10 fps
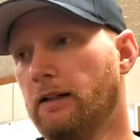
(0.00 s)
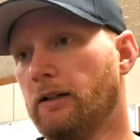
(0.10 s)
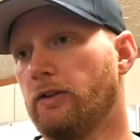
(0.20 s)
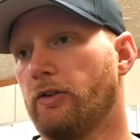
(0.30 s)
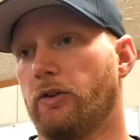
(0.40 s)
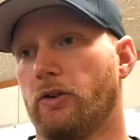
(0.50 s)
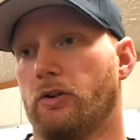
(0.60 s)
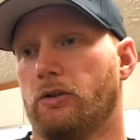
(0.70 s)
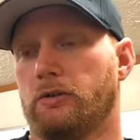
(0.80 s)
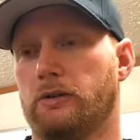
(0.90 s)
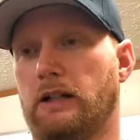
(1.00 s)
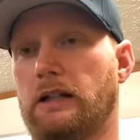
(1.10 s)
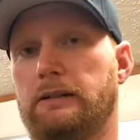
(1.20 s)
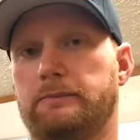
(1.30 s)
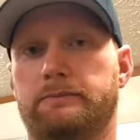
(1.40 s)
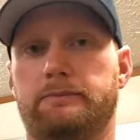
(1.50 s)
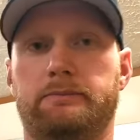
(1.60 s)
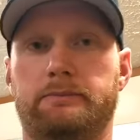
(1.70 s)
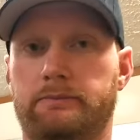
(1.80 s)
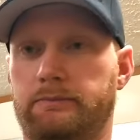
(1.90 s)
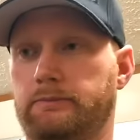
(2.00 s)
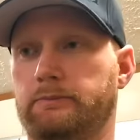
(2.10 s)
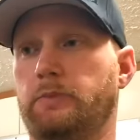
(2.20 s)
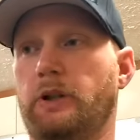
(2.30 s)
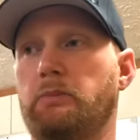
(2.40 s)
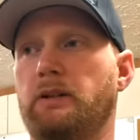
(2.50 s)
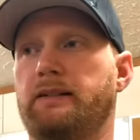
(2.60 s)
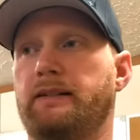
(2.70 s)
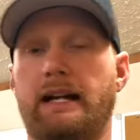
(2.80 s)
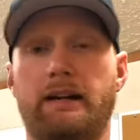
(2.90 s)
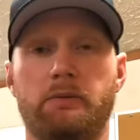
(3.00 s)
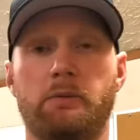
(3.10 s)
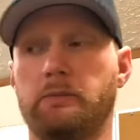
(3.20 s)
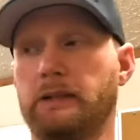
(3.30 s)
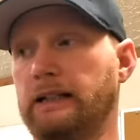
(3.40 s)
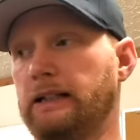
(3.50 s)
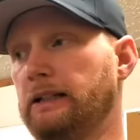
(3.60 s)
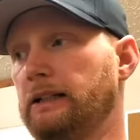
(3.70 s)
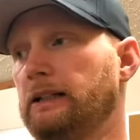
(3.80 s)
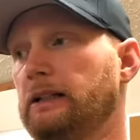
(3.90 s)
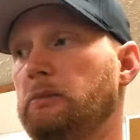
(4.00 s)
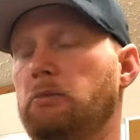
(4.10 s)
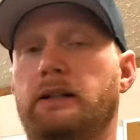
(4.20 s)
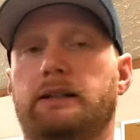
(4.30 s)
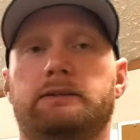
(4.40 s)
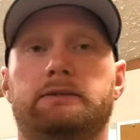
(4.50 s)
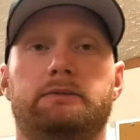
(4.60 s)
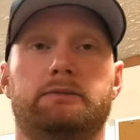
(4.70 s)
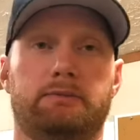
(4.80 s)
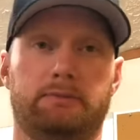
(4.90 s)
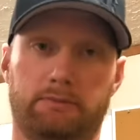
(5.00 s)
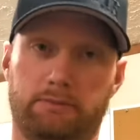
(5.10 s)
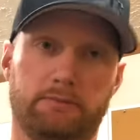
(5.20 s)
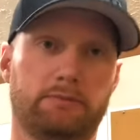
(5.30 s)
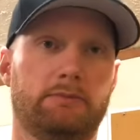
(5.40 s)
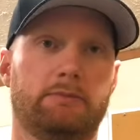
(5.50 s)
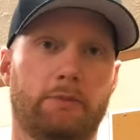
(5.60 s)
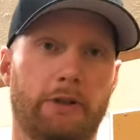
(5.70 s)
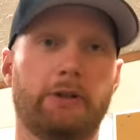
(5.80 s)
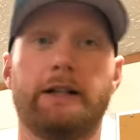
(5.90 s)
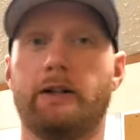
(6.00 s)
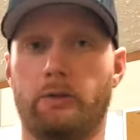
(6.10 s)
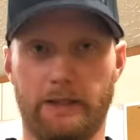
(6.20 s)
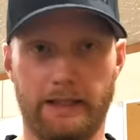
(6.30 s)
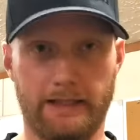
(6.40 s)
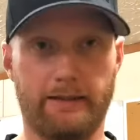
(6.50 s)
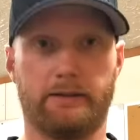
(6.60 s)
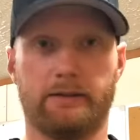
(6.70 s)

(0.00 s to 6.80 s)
So I'm pretty blessed to have him with me, but we're gonna get home together.